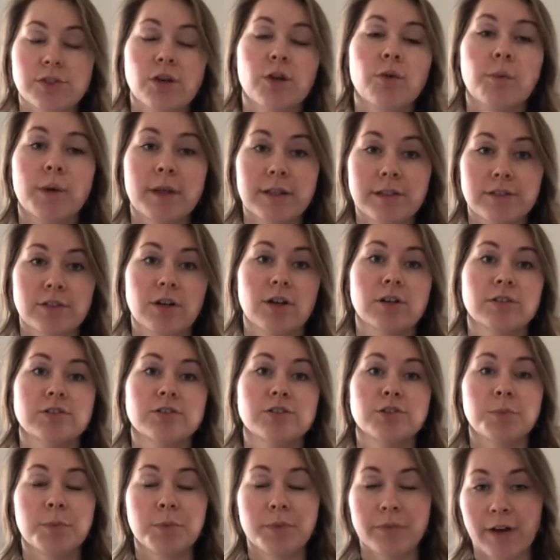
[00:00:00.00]
so, when the dog's
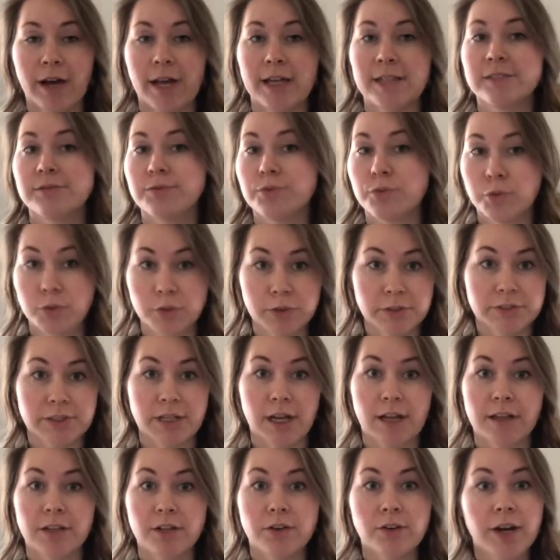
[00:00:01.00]
supervised, of course
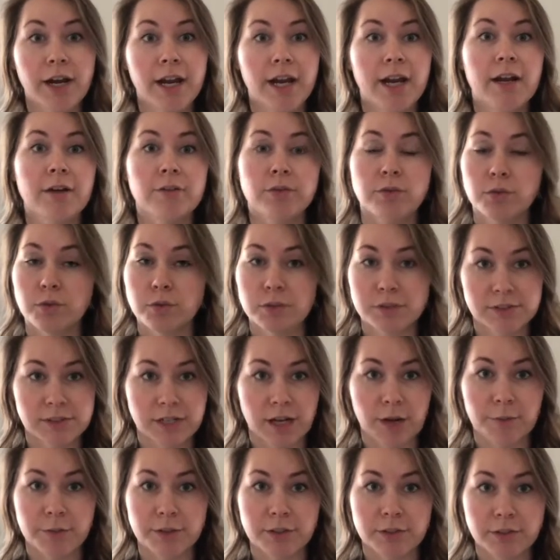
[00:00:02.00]
not in the crate, of course
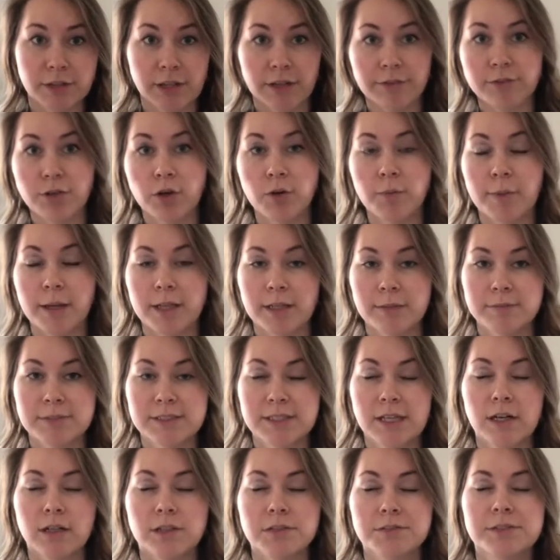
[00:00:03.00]
not when they're left home by
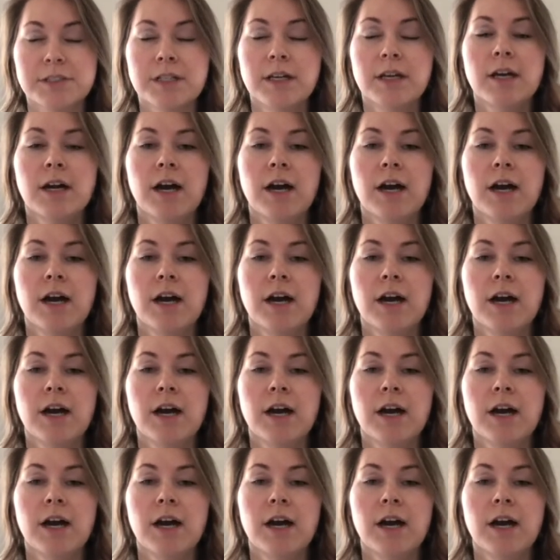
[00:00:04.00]
themselves.